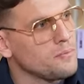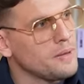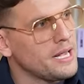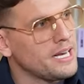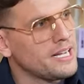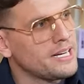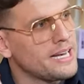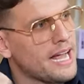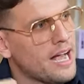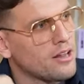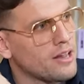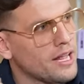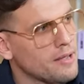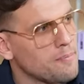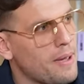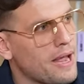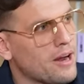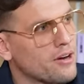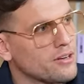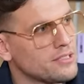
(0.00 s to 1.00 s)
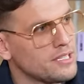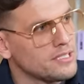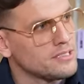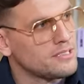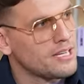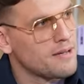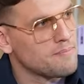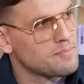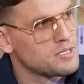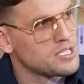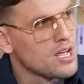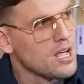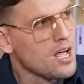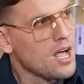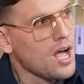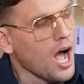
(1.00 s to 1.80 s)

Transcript: media now, like parenting tips.